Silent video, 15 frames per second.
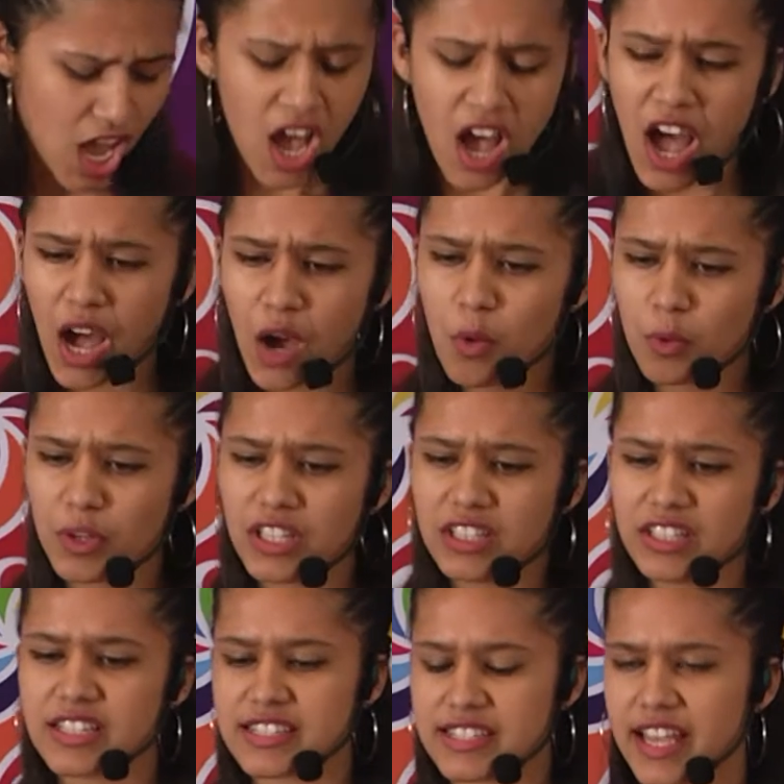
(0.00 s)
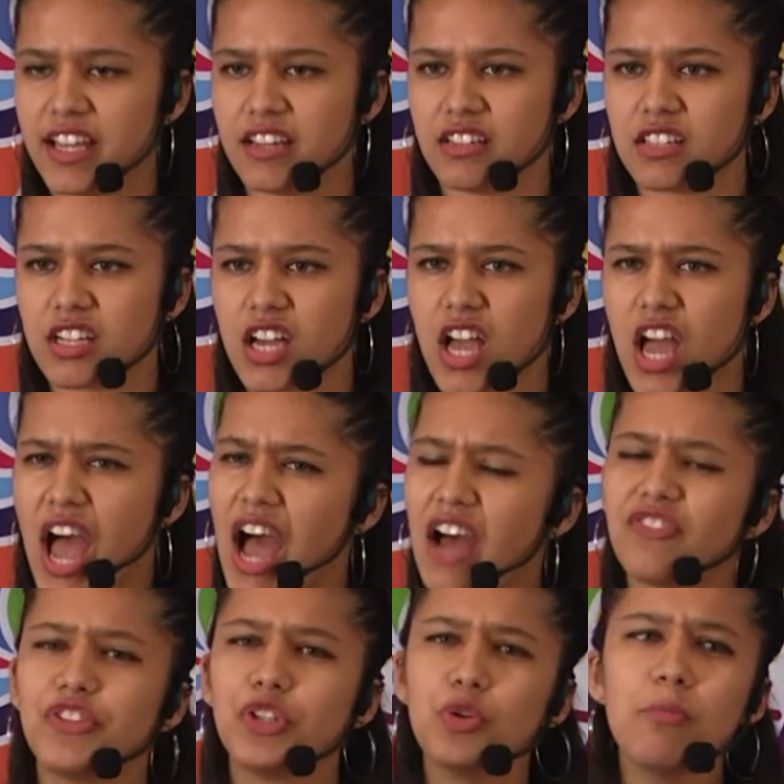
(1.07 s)
How will this end?
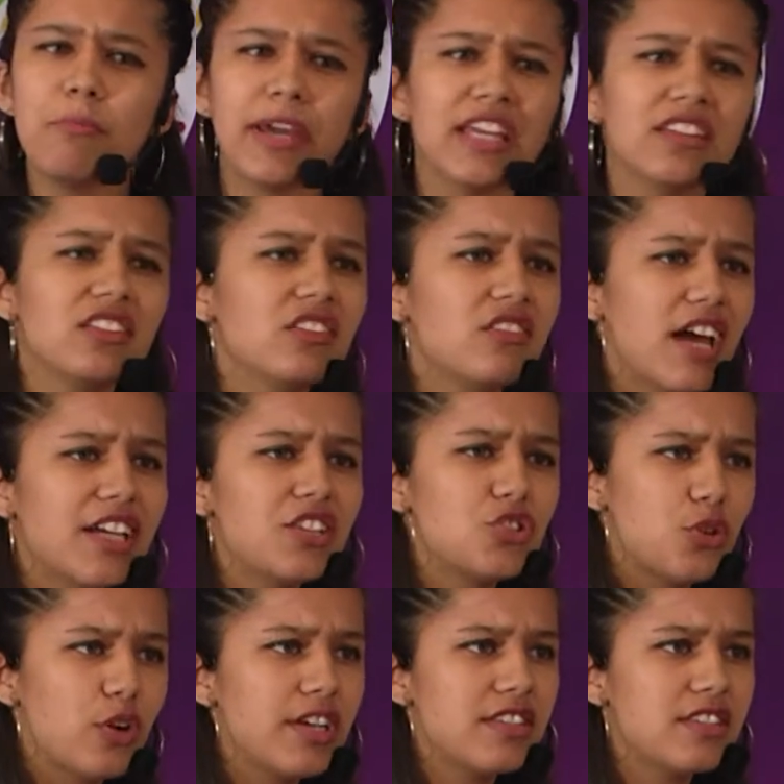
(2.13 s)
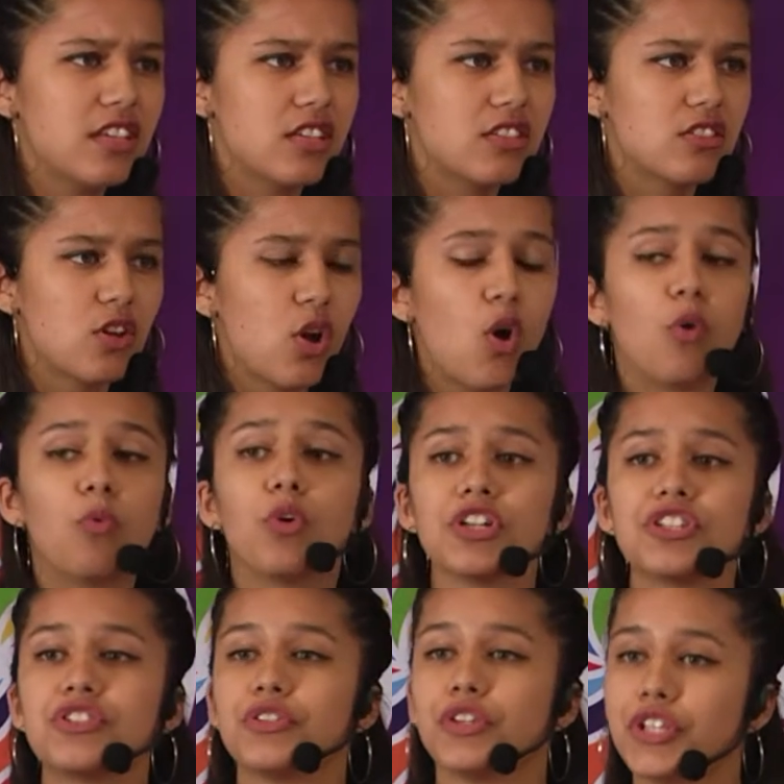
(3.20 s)
Have you made the right choices?
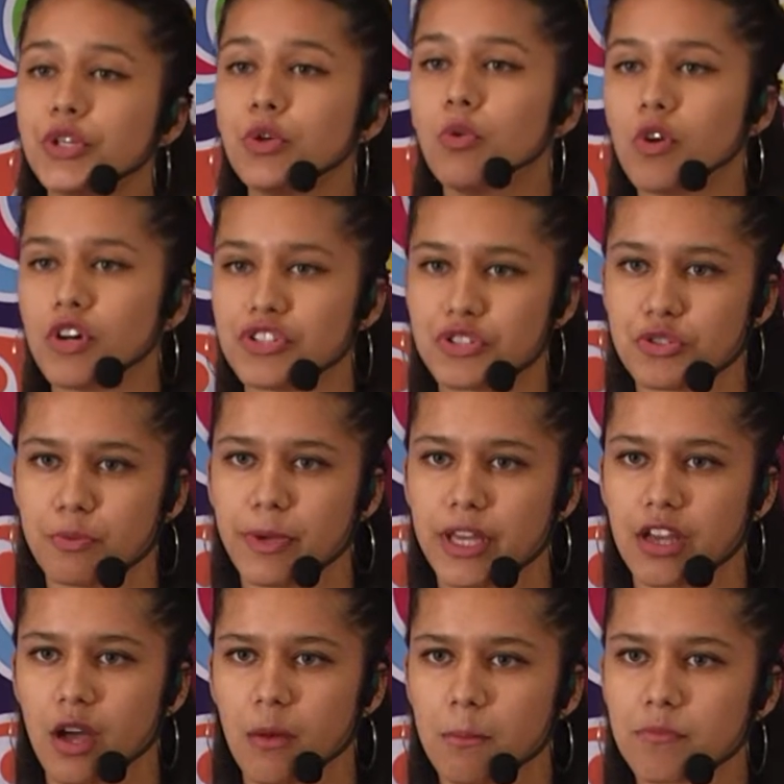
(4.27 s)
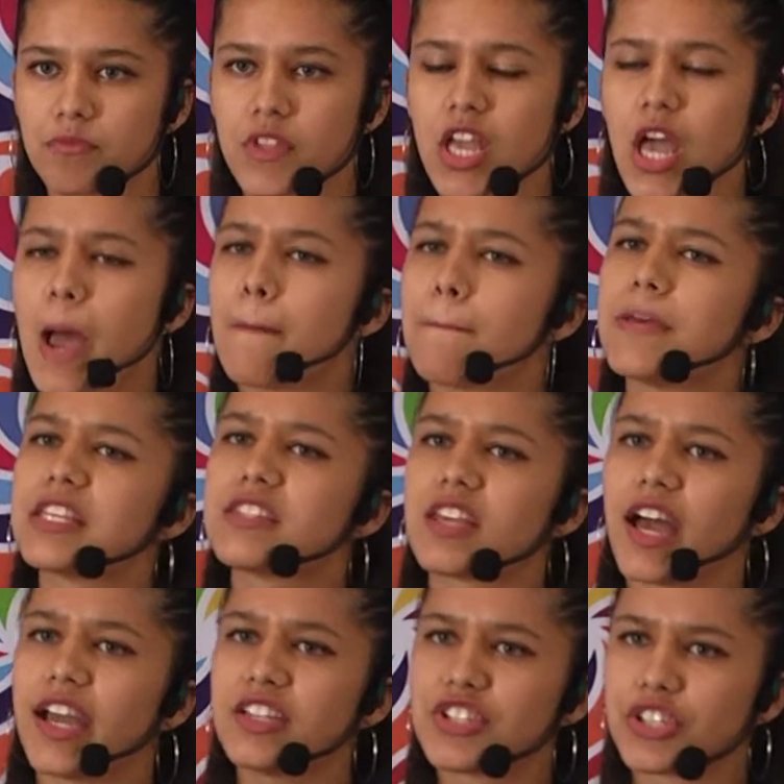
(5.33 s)
What do you want to become?
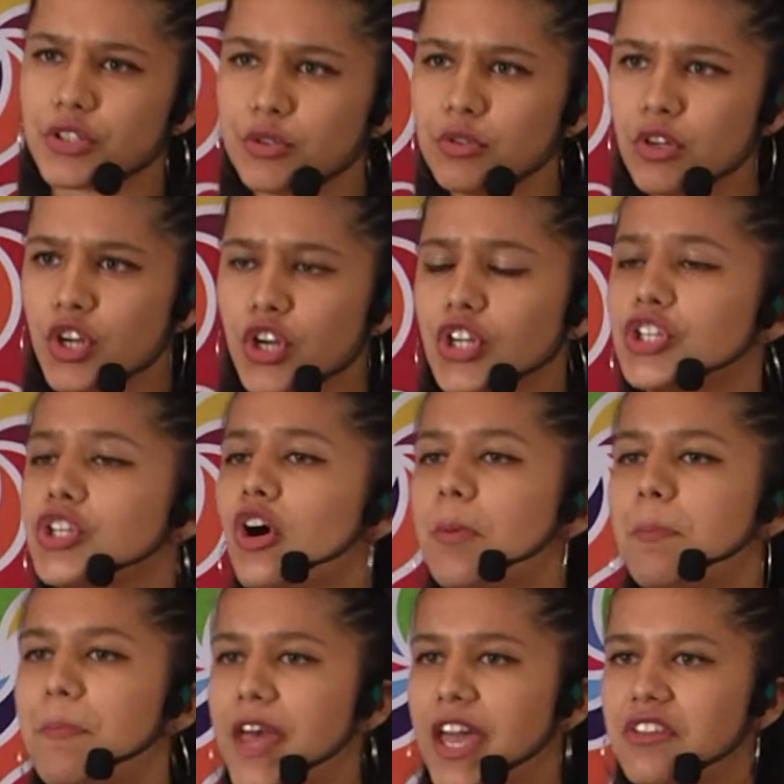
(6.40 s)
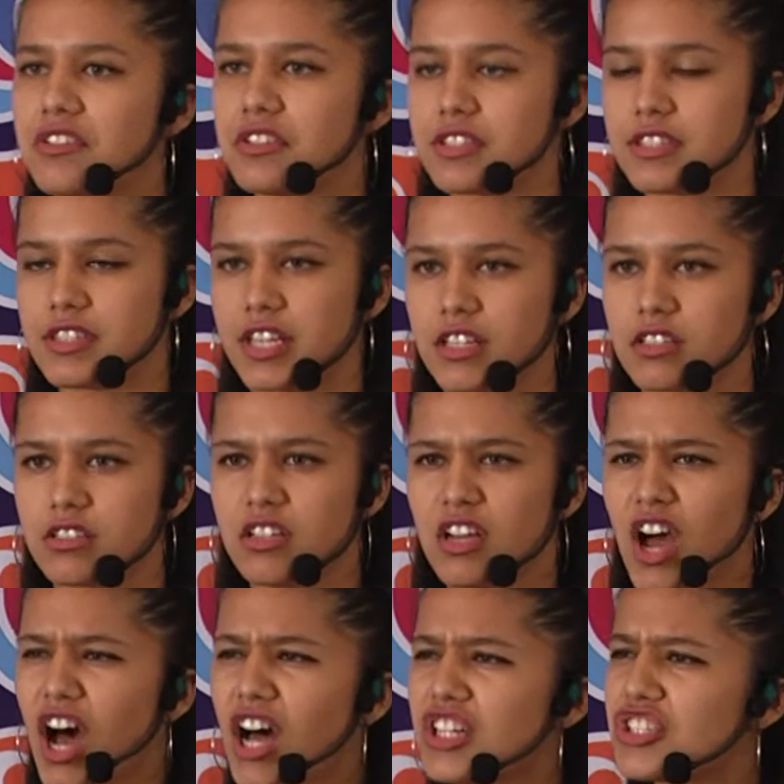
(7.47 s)
Beside you, your parents sit,
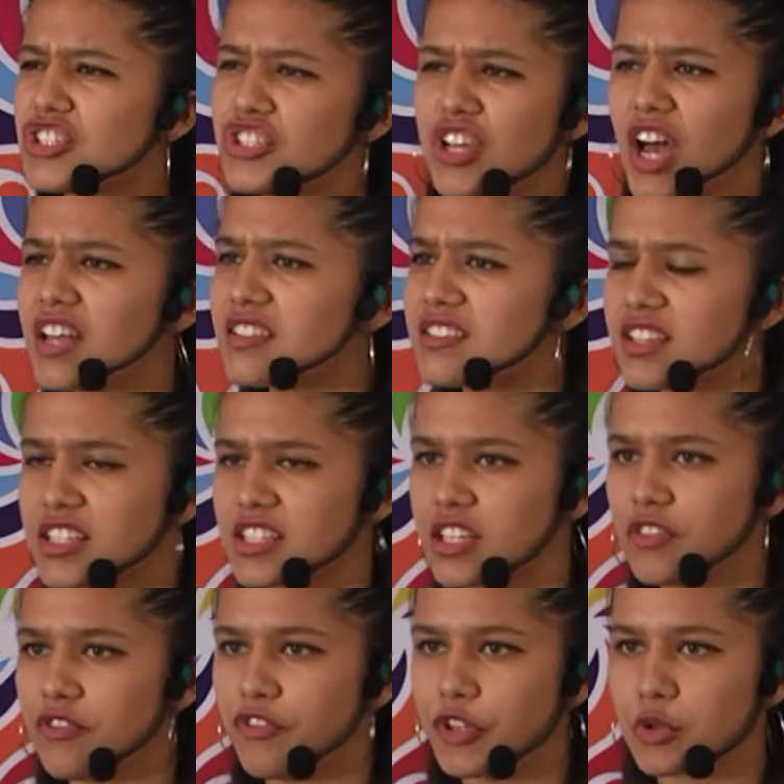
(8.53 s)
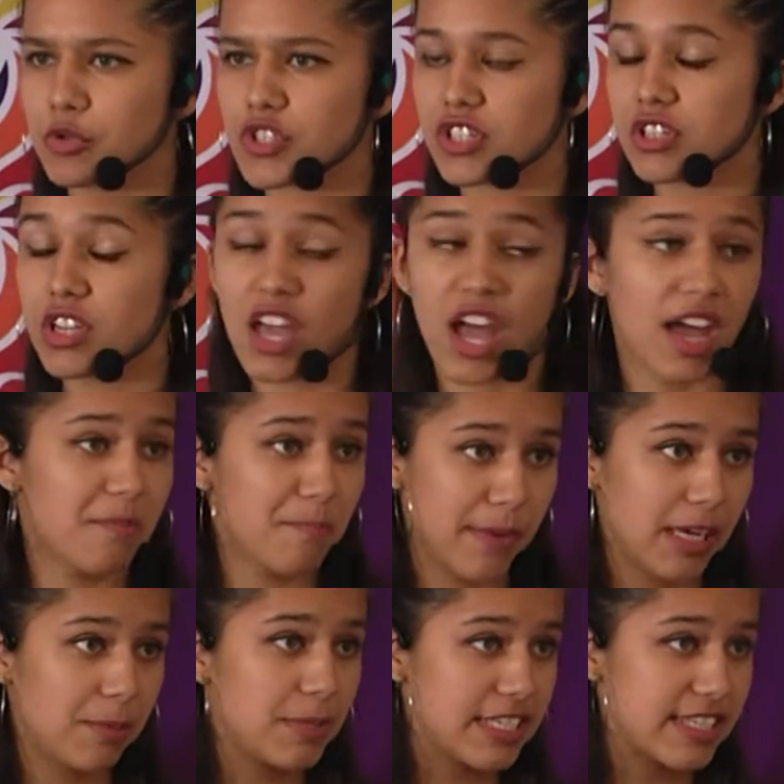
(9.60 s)
are just as confused and
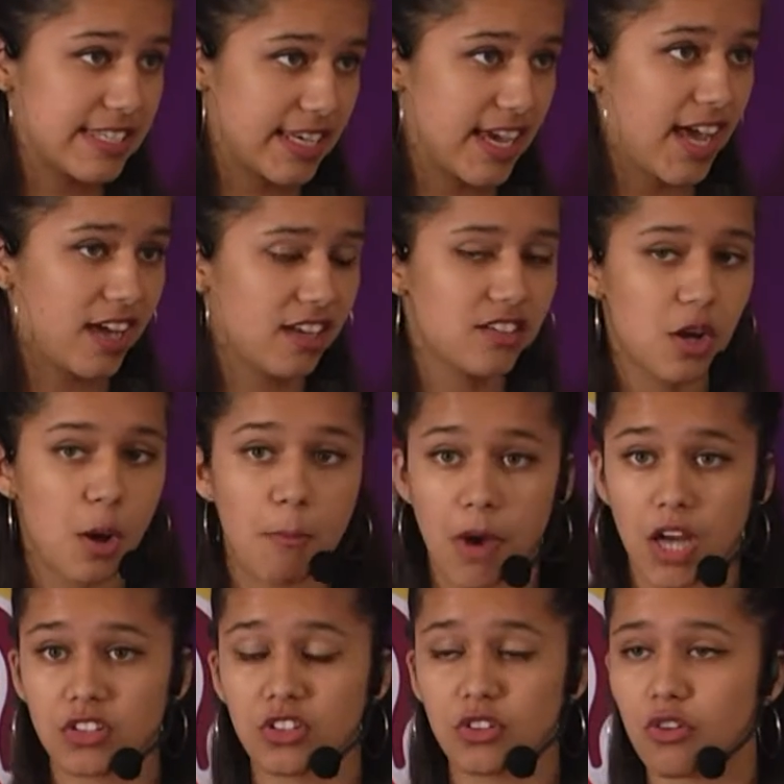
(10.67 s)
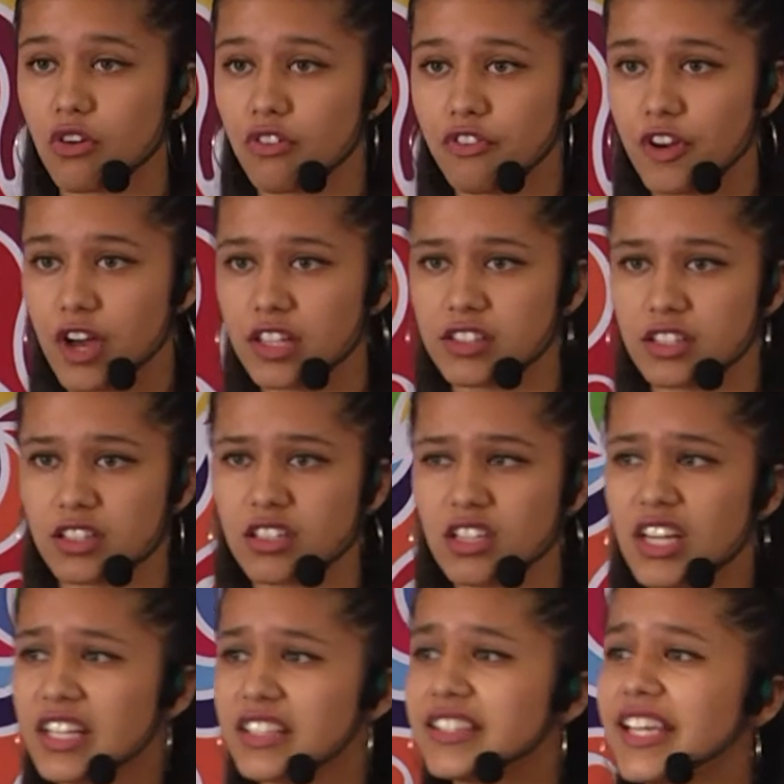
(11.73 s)
maybe scared, mother or father.
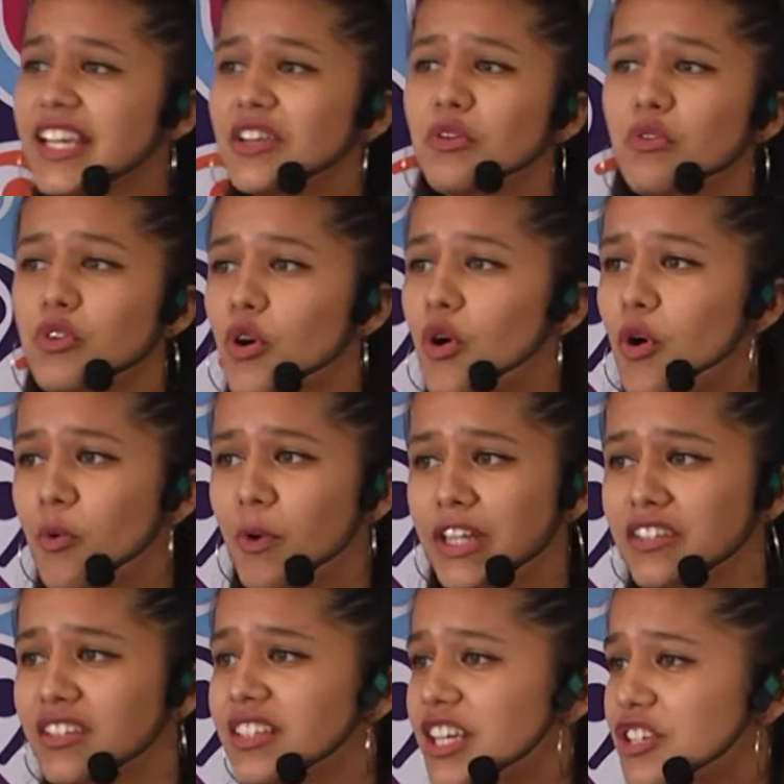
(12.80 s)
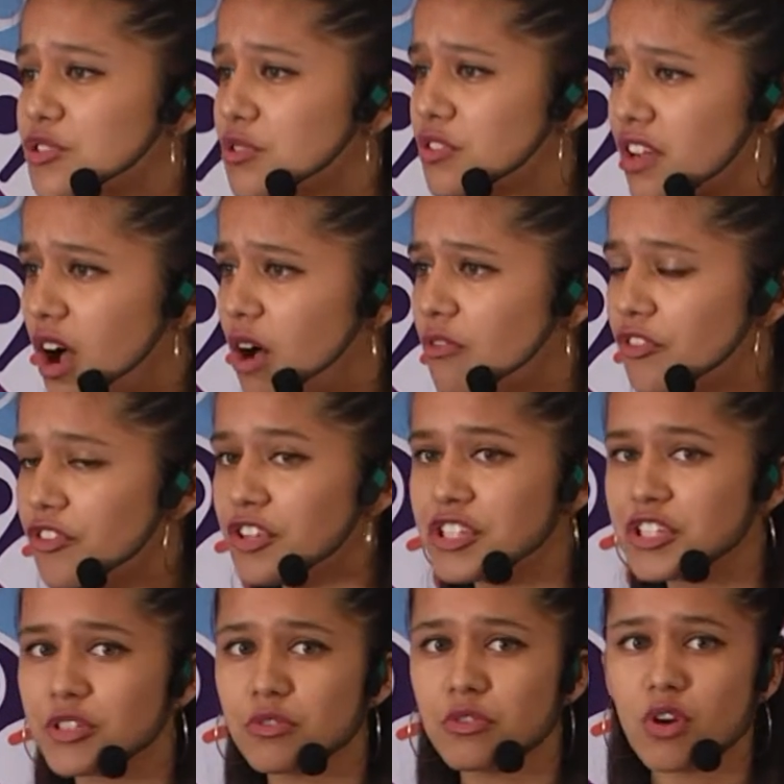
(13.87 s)
They don't know whether they should comfort
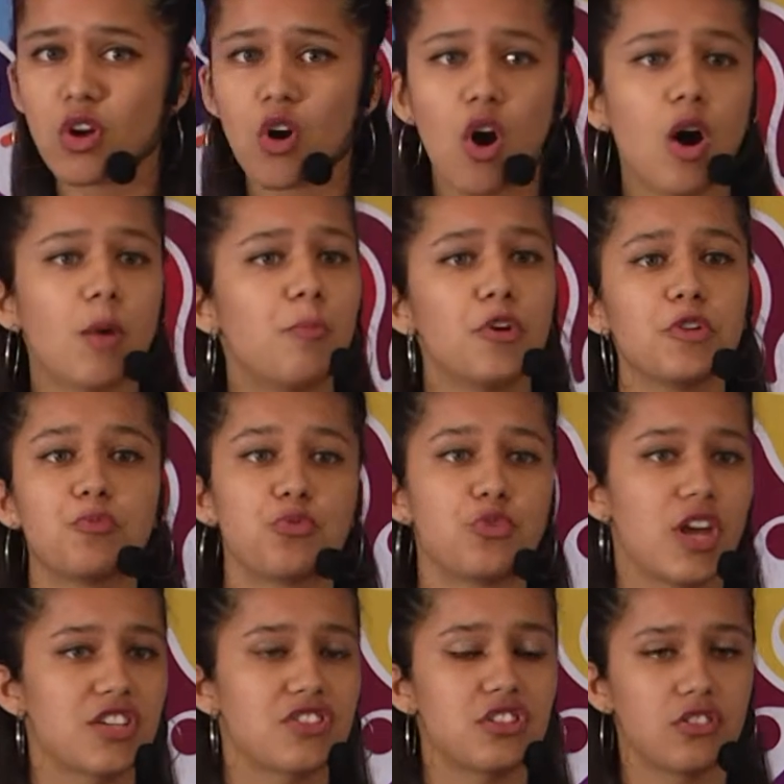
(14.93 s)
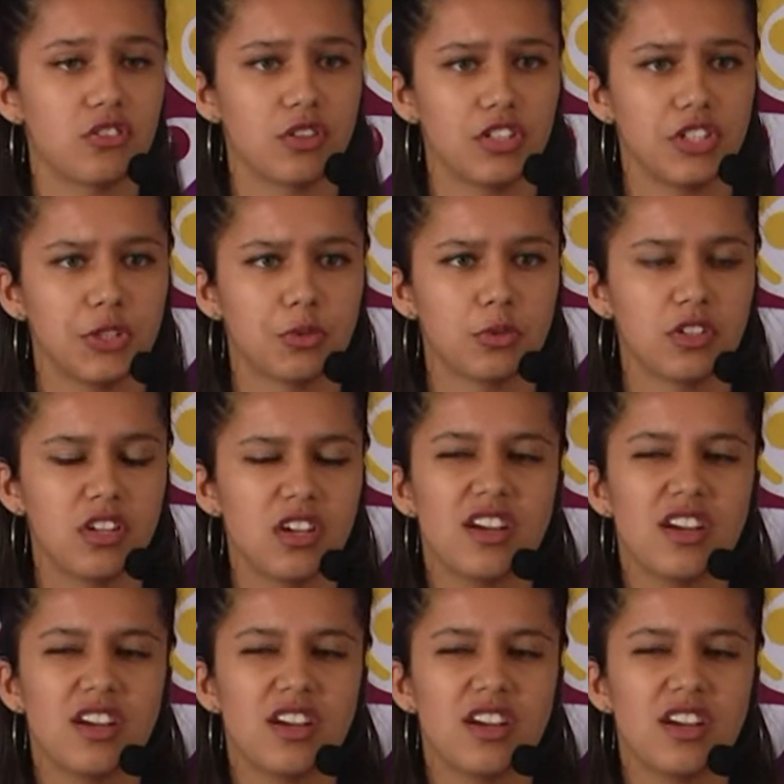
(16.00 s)
you or put pressure on you.